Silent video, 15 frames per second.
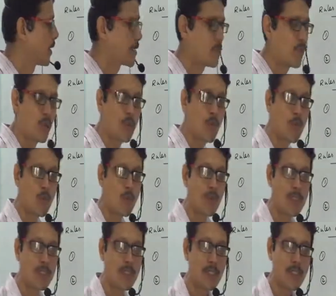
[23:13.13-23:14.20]
Next, one more rule
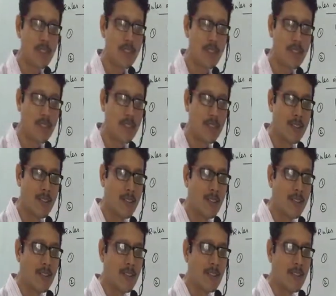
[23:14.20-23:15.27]
is there
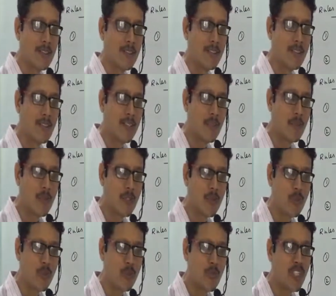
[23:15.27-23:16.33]
that we
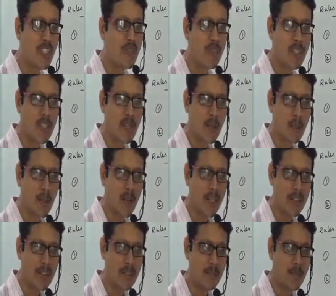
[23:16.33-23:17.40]
don't frequently
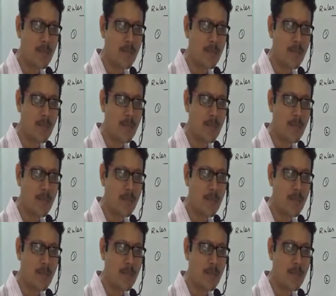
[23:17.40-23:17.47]
apply,